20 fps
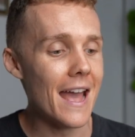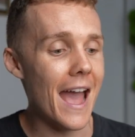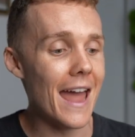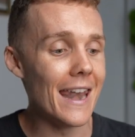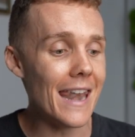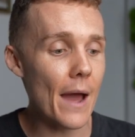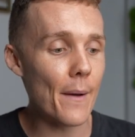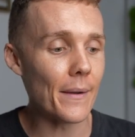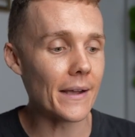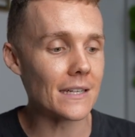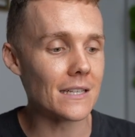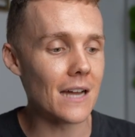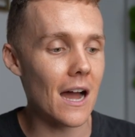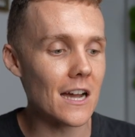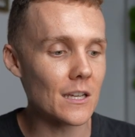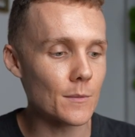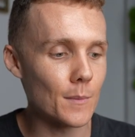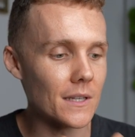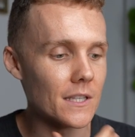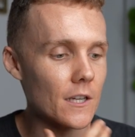And now I get to
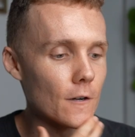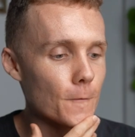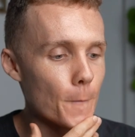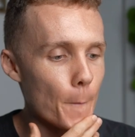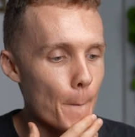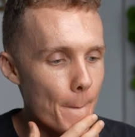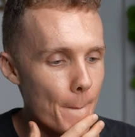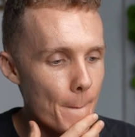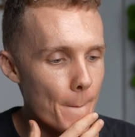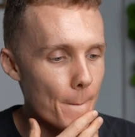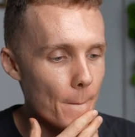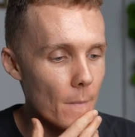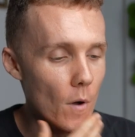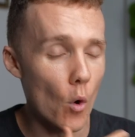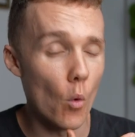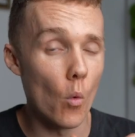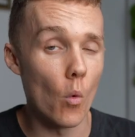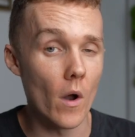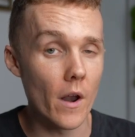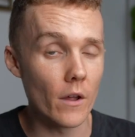ask myself, hmm,
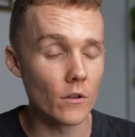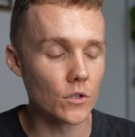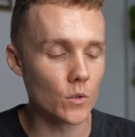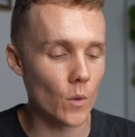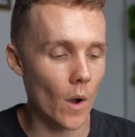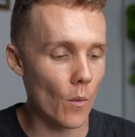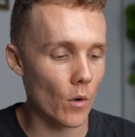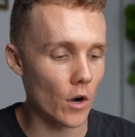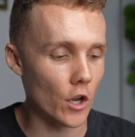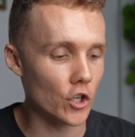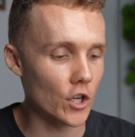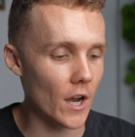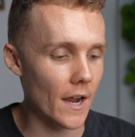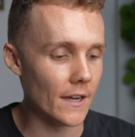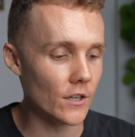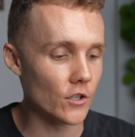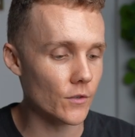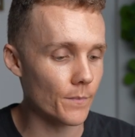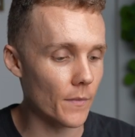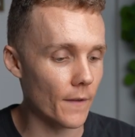what else do I want to change?